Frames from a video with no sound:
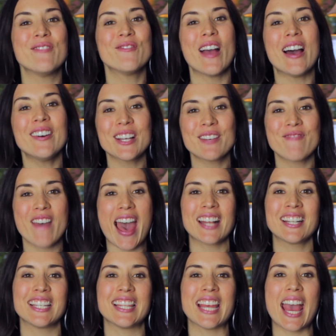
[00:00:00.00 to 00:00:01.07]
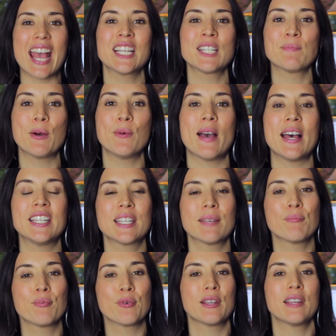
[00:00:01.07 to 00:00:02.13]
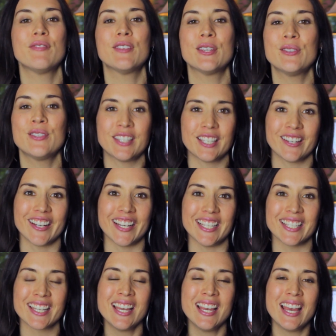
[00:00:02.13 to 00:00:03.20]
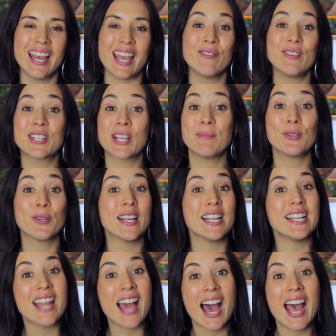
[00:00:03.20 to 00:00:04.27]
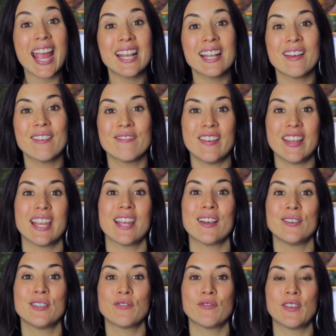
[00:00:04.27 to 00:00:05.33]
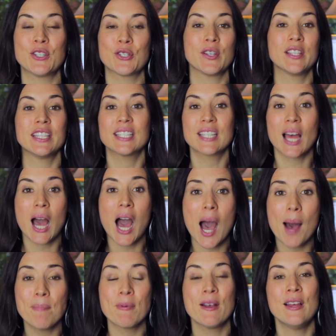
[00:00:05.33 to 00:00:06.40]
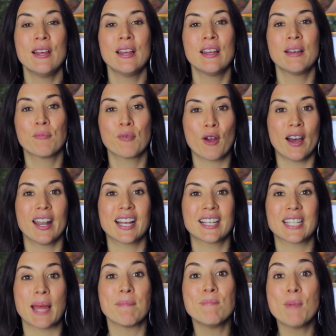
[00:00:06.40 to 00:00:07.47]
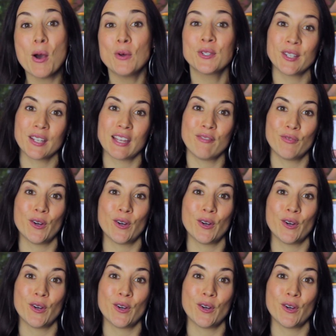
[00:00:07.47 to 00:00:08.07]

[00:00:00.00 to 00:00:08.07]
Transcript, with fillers: and welcome back to the Expo West preview series, in which I'm doing 9 videos featuring the top products I'm most looking